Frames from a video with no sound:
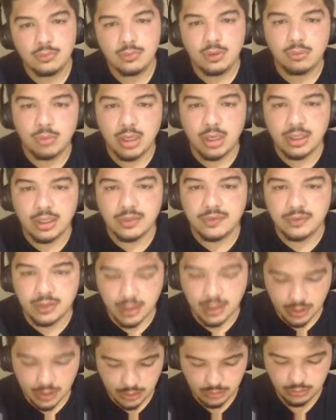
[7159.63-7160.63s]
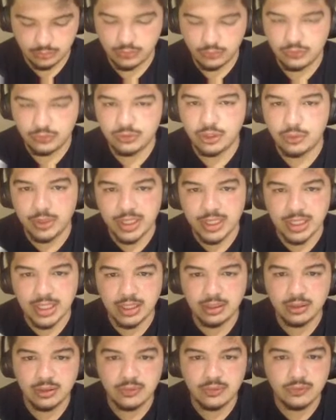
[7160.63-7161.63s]
Wow, that's not... There's no 8
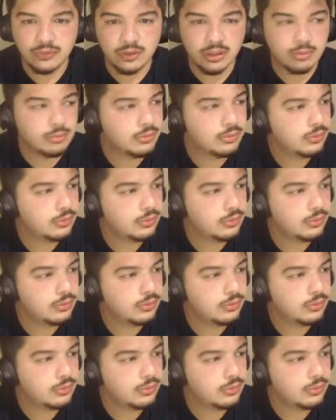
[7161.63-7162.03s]
in his name.